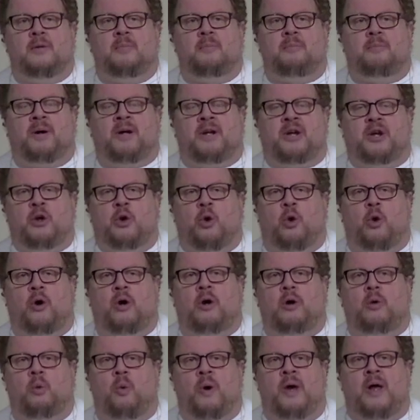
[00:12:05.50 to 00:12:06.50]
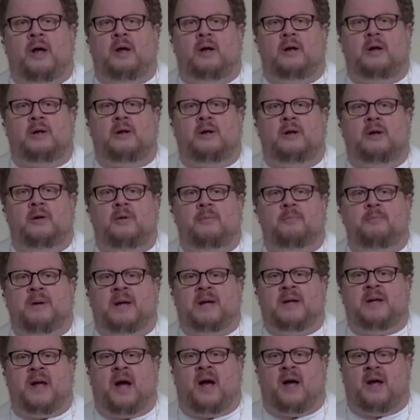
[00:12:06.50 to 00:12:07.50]
but your will be
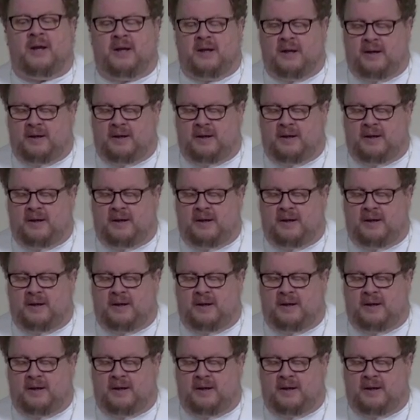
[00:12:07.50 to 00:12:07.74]
done.